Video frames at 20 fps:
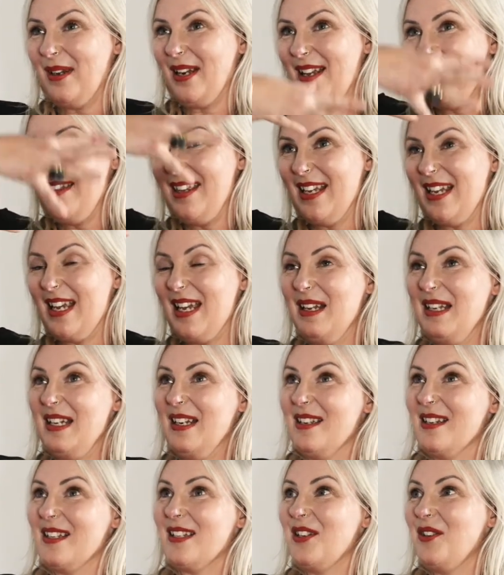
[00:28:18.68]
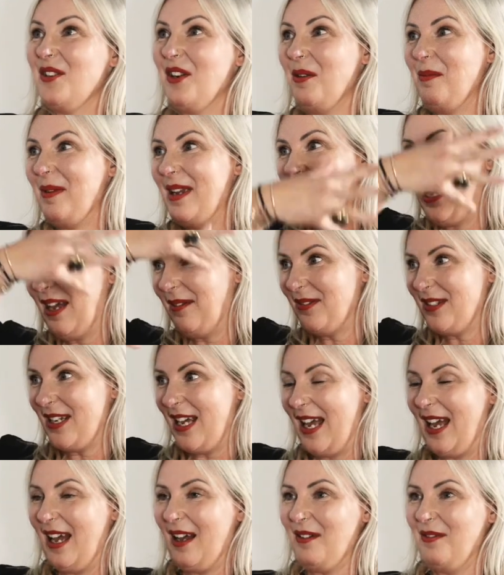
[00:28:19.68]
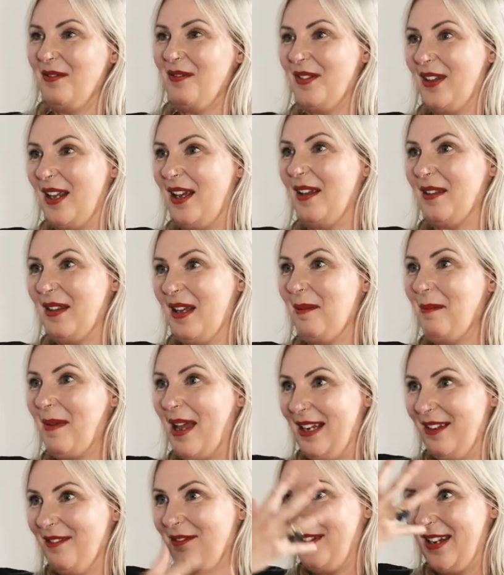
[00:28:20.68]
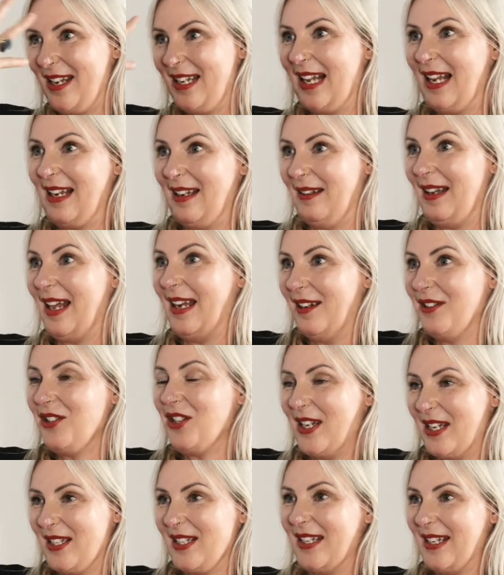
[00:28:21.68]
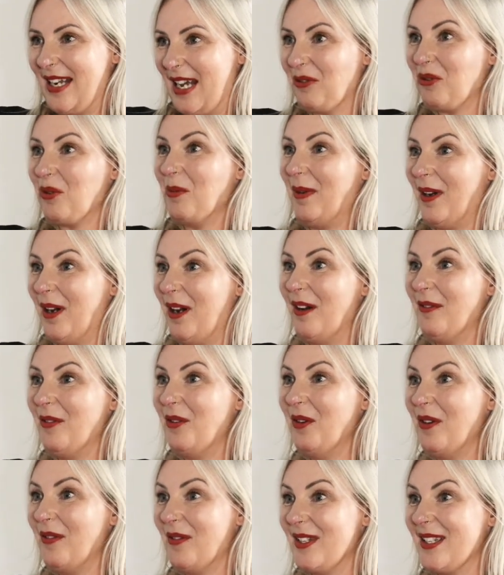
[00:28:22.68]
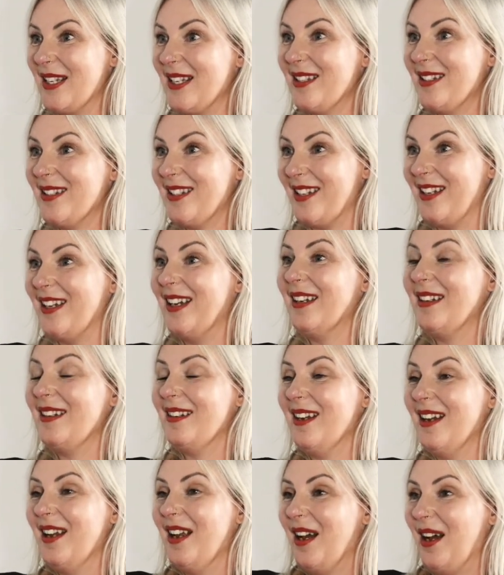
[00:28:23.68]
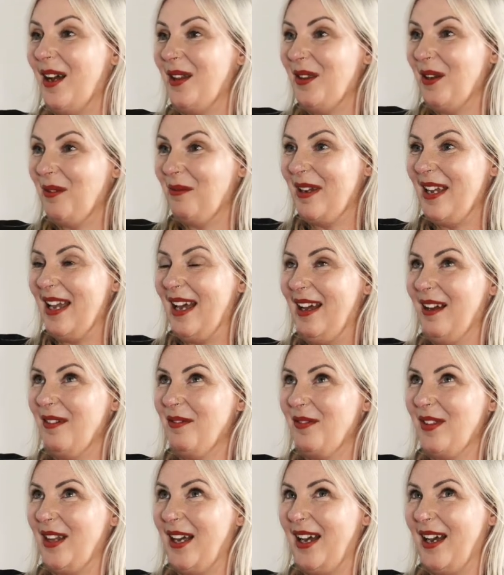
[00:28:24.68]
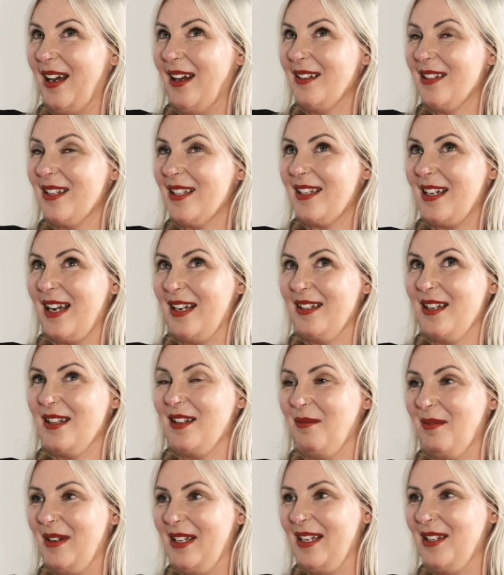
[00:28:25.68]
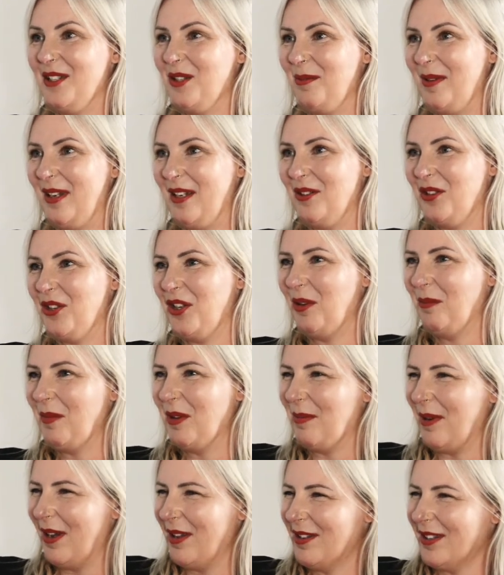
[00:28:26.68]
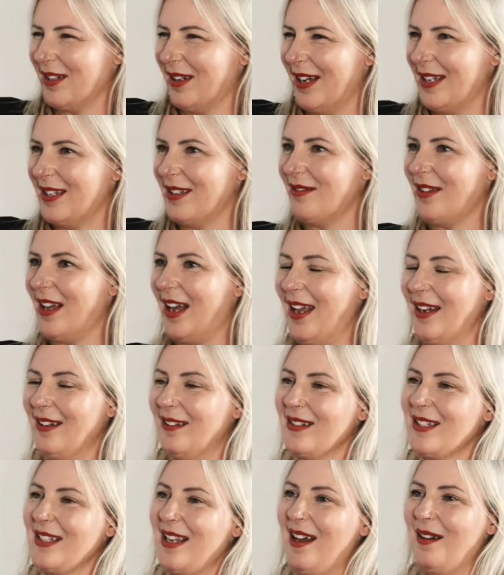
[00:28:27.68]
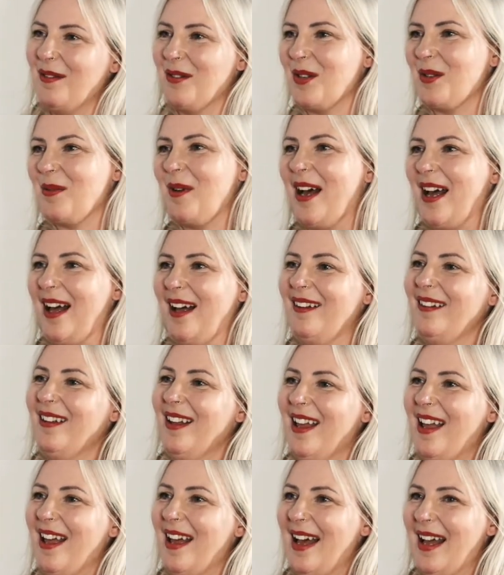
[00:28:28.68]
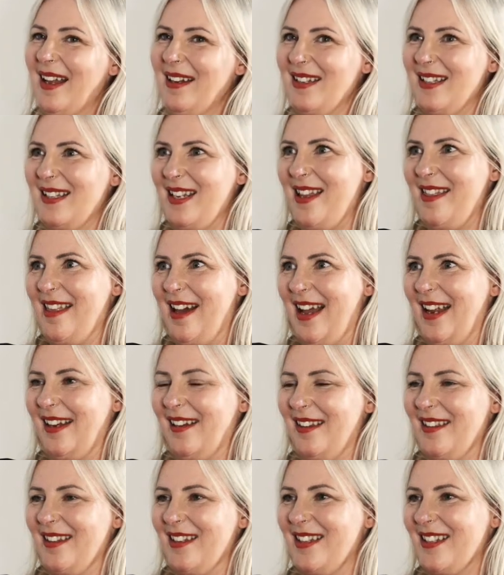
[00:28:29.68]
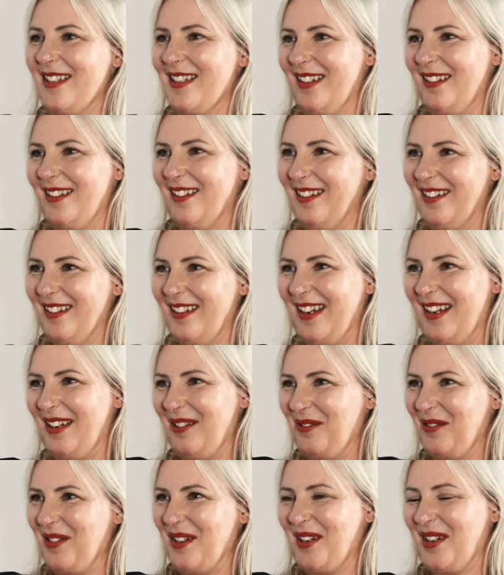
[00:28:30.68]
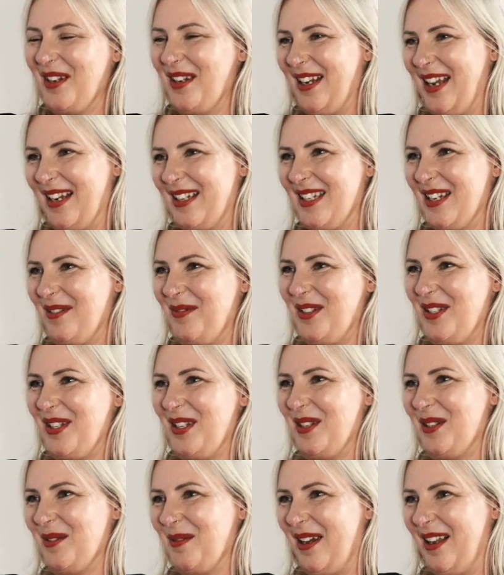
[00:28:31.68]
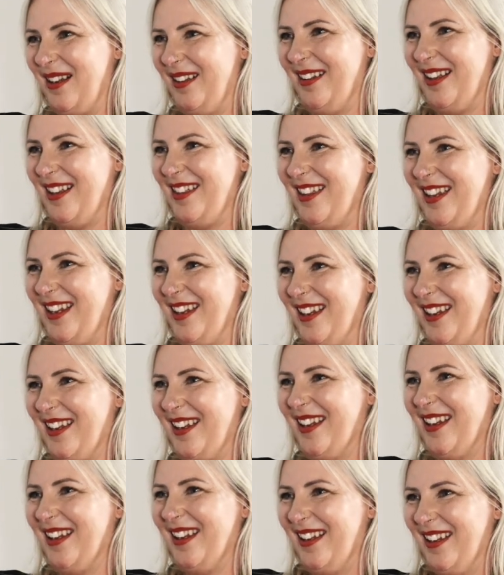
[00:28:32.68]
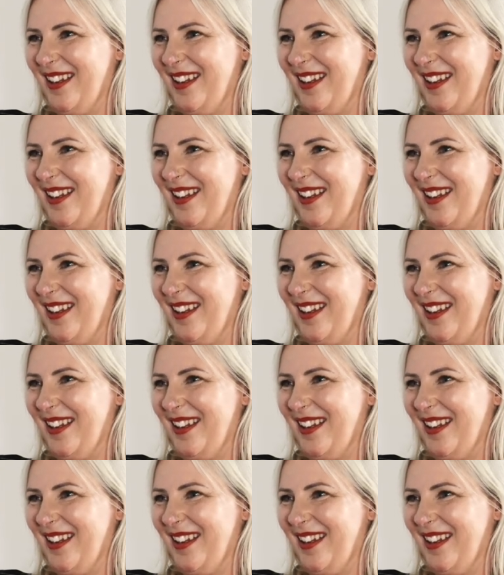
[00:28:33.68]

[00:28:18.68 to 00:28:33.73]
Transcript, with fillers: but I think in us, you know, we have to have that, that male and female energy is a natural part yes. of all of us, isn't yeah, it? it is. And that we have that understanding that we need to be in tune with both sides of that in ourselves as well. Yeah. And see that in others and in all the connectivity yeah. as well, I think. Yeah.